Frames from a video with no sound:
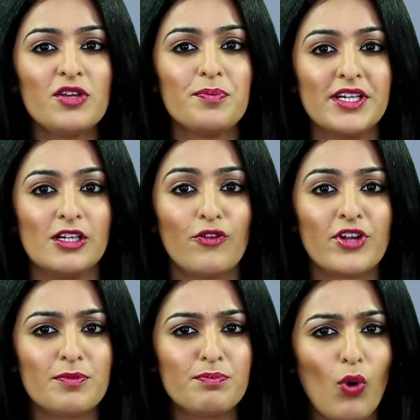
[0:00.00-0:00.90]
in the middle of
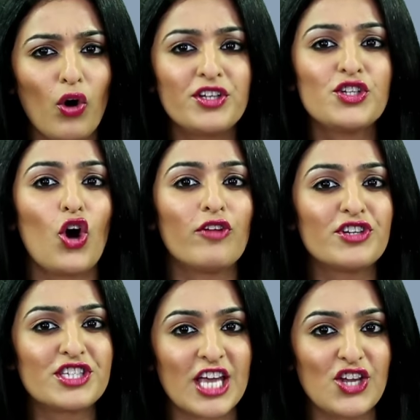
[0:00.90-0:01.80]
an important
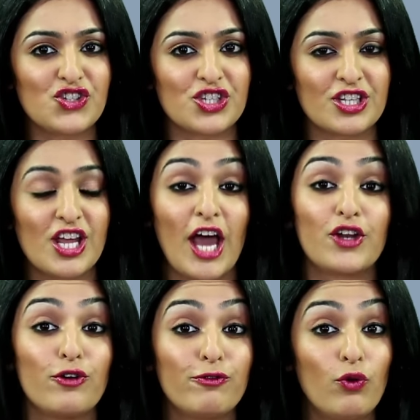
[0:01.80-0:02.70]
conversation and
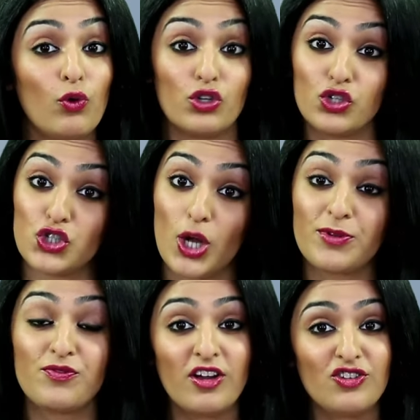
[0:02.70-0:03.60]
your phone
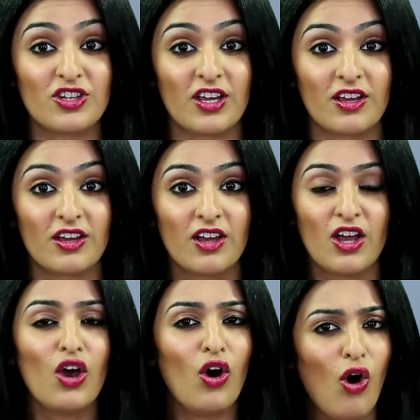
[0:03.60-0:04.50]
stops functioning?
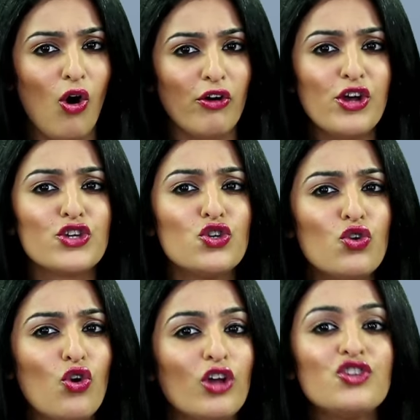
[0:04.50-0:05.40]
Or you
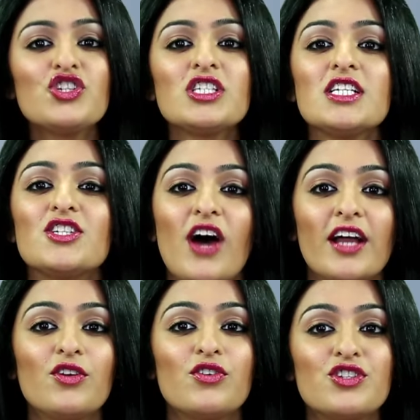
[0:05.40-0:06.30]
consciously try
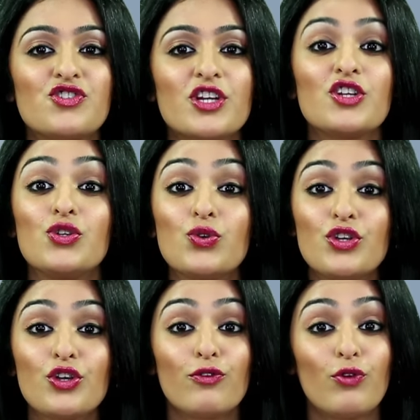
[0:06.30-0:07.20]
to restrict
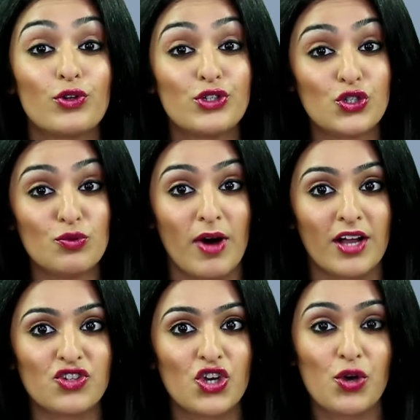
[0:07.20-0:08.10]
using your phone too
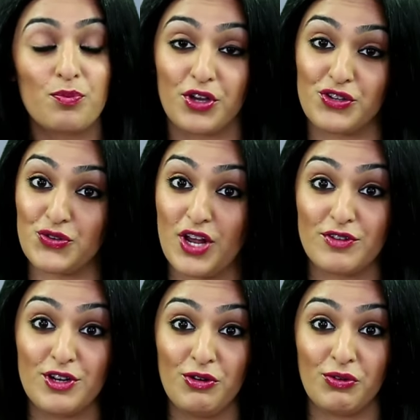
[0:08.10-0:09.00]
much because you
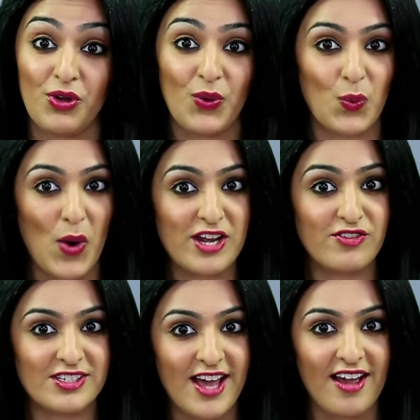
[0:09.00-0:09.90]
never know when it
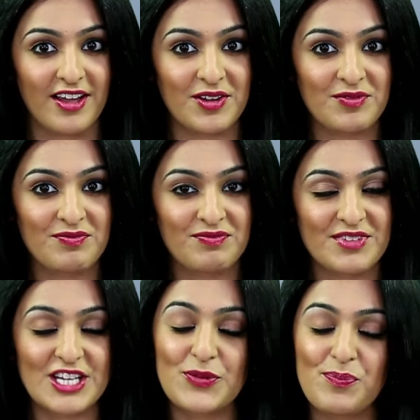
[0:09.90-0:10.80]
will die?
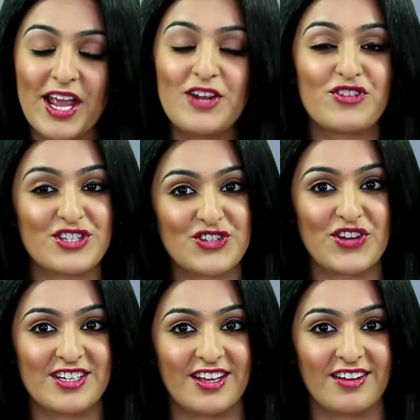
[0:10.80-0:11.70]
It's plain
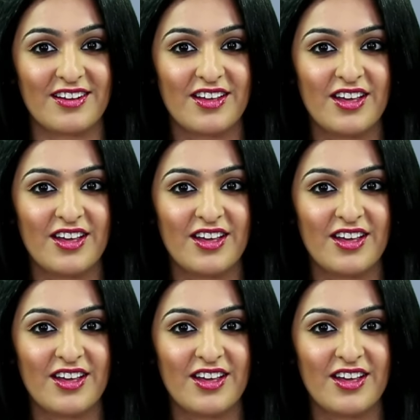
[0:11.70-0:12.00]
frustrating.